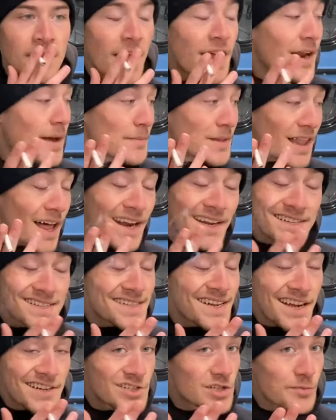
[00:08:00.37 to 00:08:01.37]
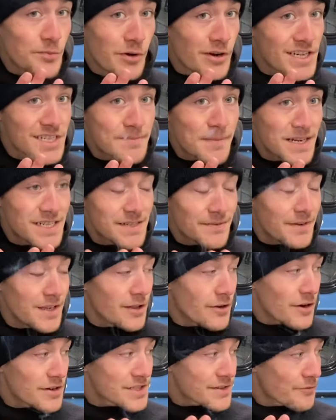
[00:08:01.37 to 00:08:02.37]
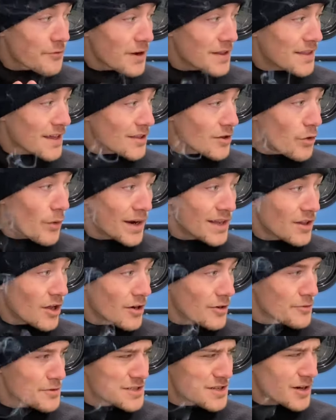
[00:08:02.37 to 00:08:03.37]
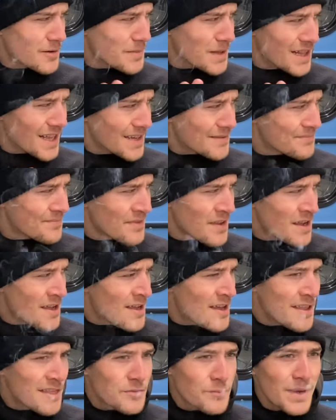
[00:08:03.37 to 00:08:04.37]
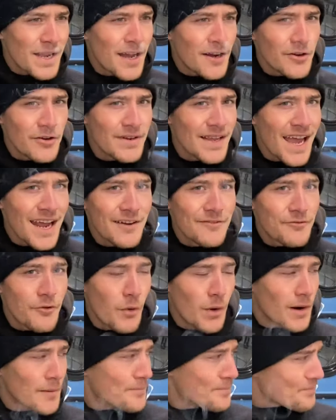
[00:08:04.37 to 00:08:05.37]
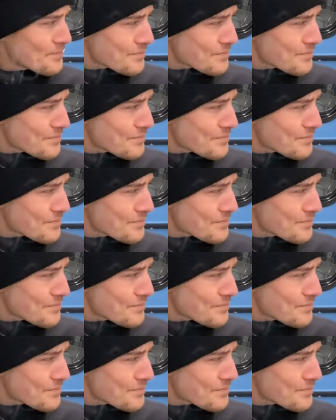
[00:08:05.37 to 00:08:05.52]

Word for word: And I'm glad it's not super expensive either. I was afraid that coin laundry was going to be like 300 yen for